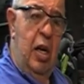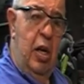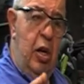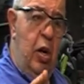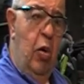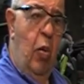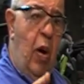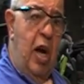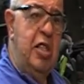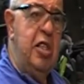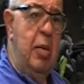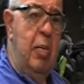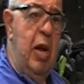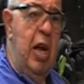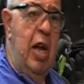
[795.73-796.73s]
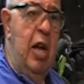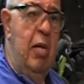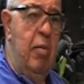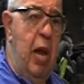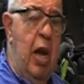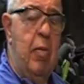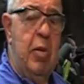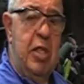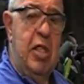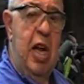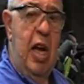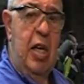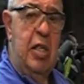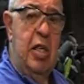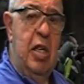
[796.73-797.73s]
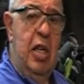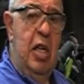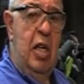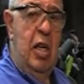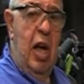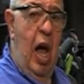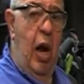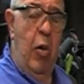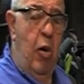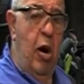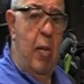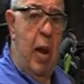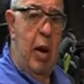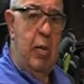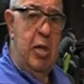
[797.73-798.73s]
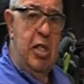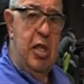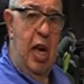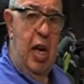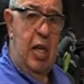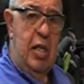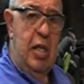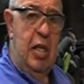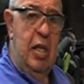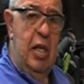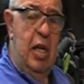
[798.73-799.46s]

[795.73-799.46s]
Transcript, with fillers: You're watching me make mistakes. I don't want to make mistakes.